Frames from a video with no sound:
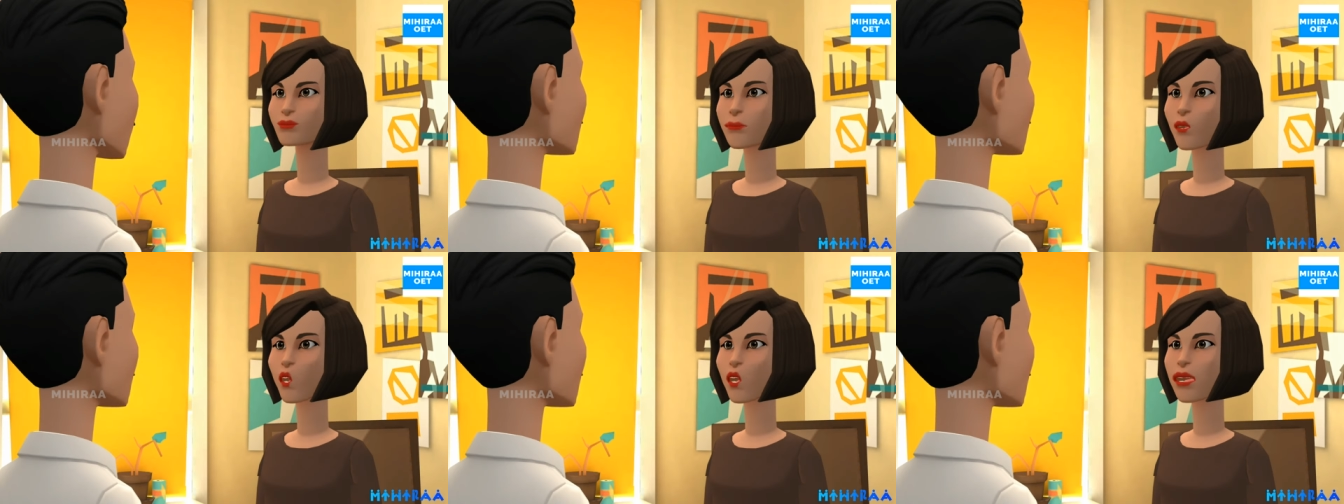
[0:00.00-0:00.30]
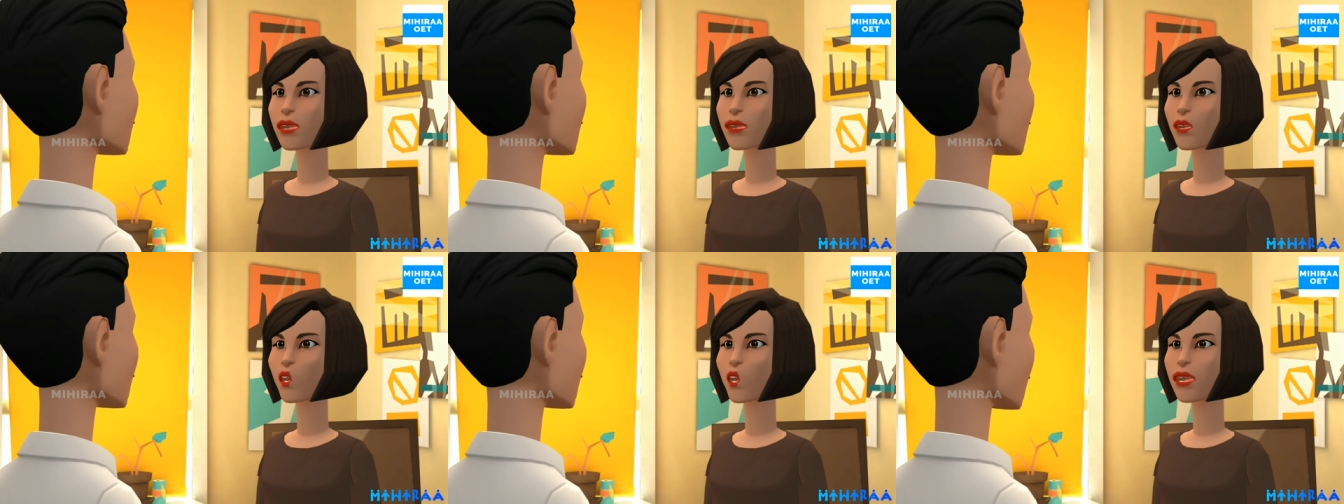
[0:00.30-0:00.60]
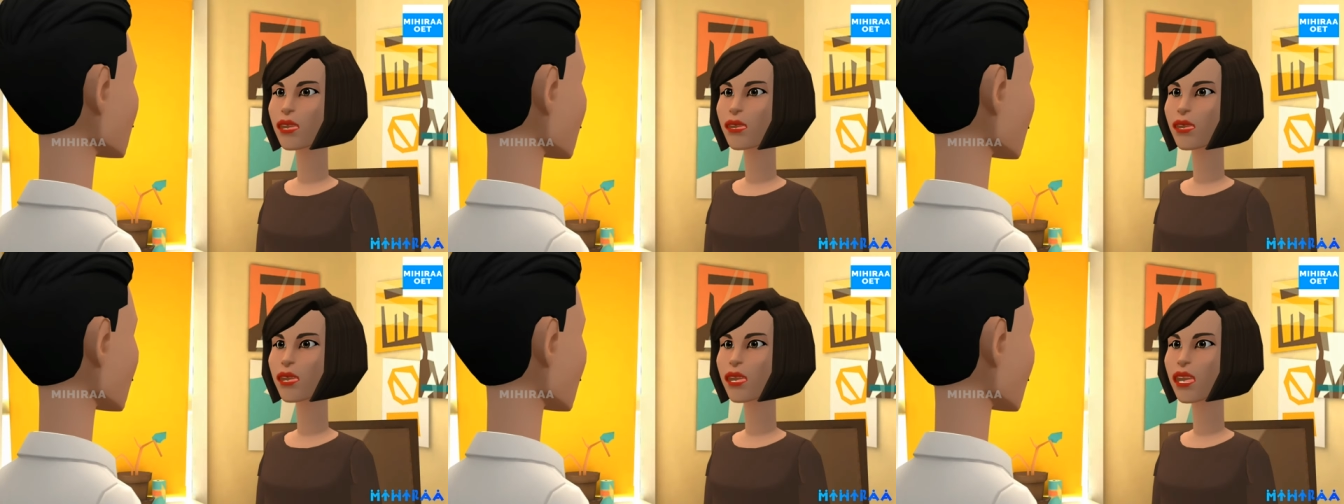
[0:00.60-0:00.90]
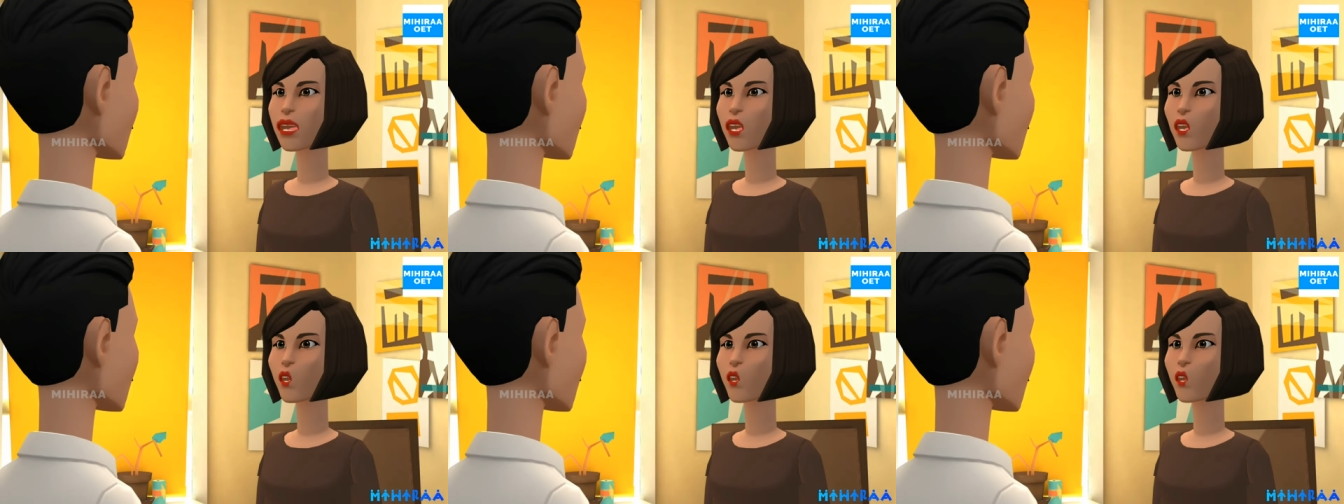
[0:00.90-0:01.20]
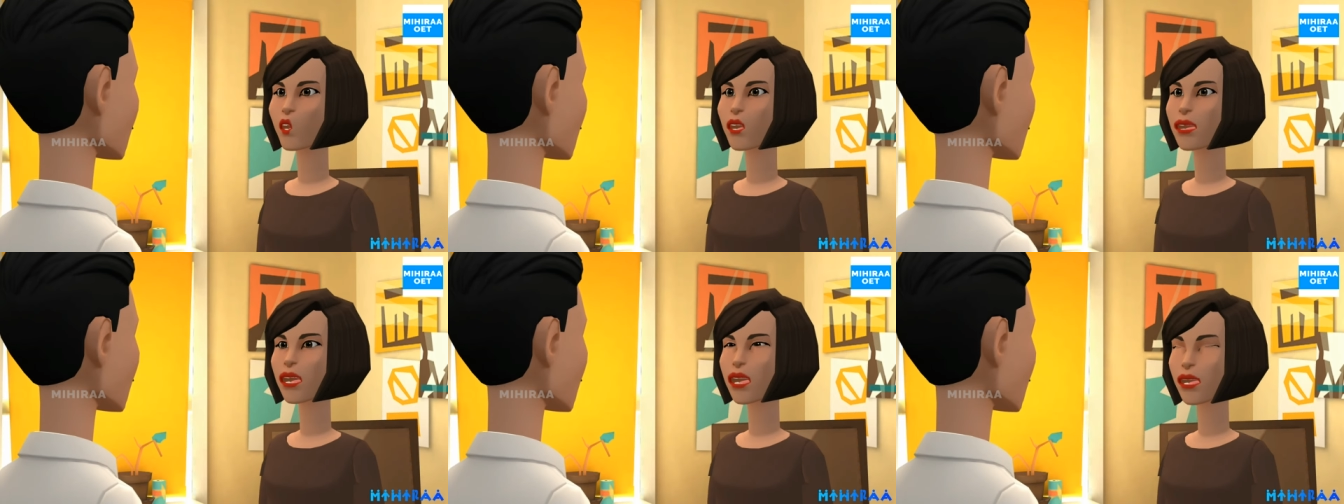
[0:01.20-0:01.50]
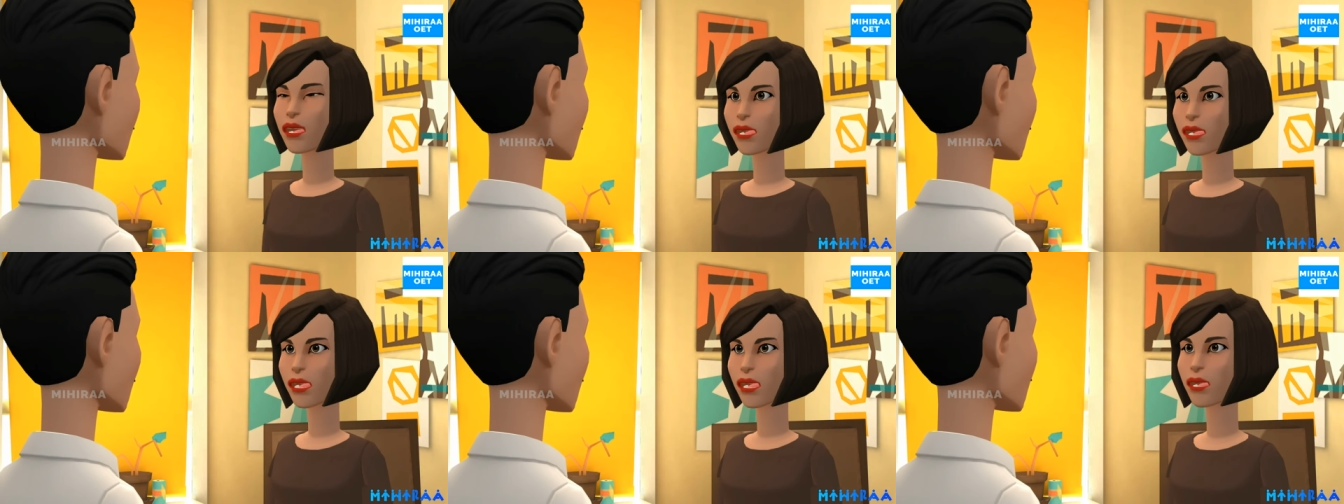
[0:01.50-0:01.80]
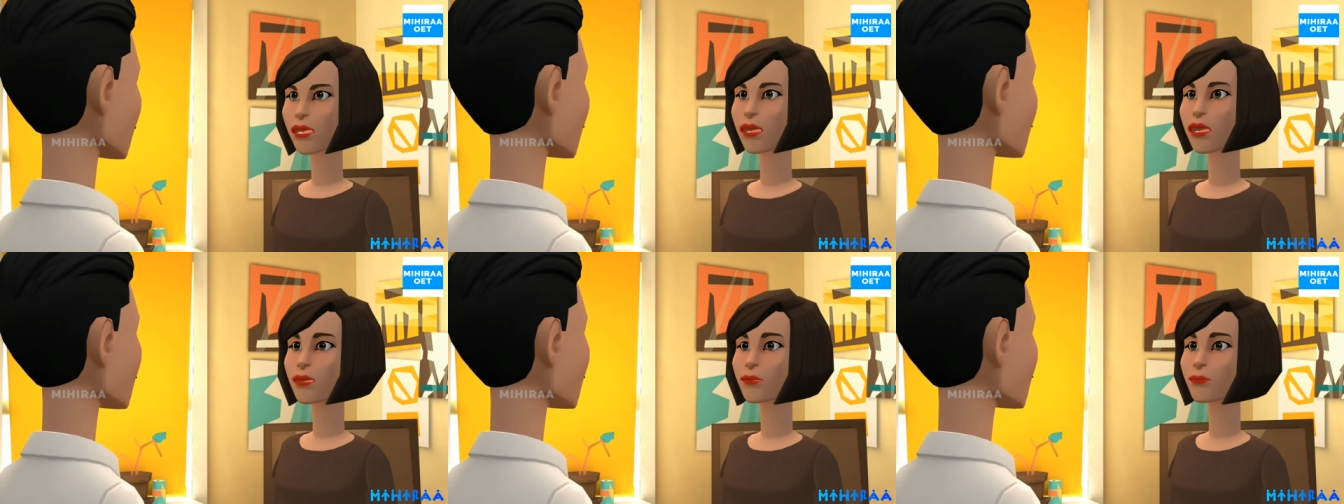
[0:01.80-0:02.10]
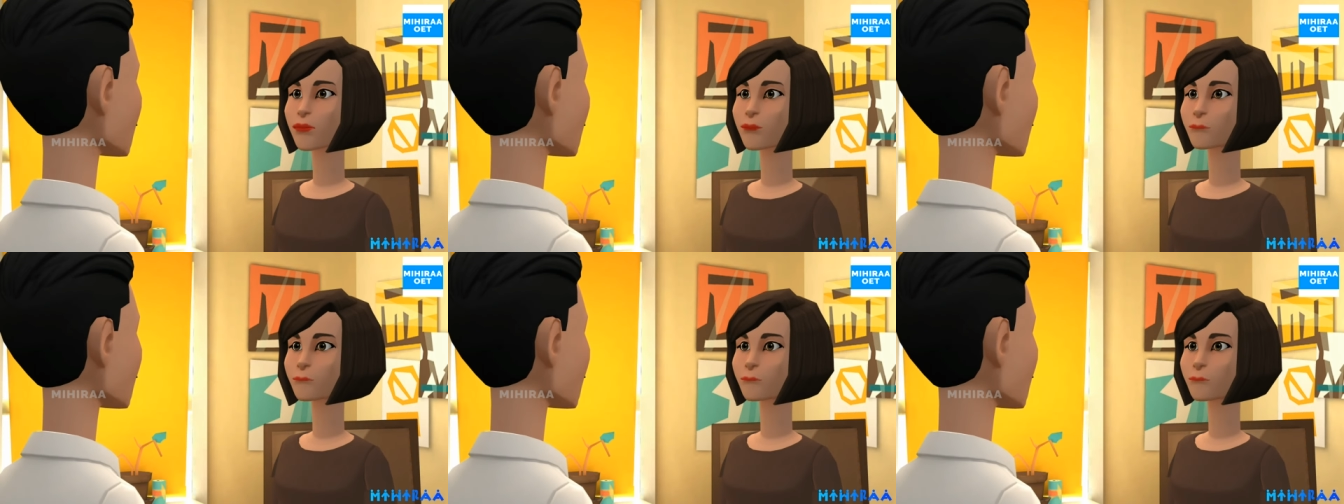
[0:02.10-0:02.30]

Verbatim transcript: You can look at the card during the test,